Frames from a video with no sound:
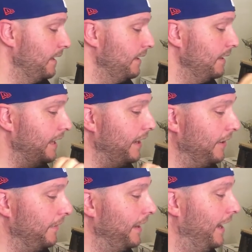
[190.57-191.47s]

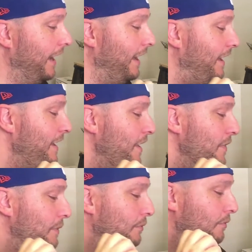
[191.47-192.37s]
Now,
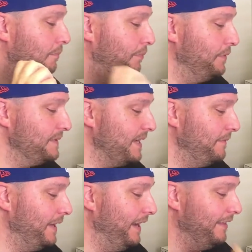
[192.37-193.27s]
there were reports
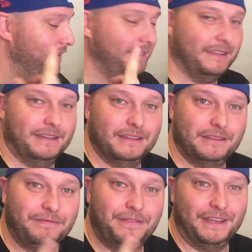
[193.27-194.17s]
coming out that the
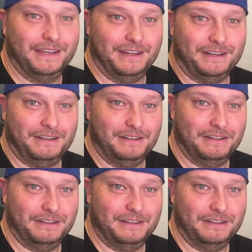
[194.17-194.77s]
finger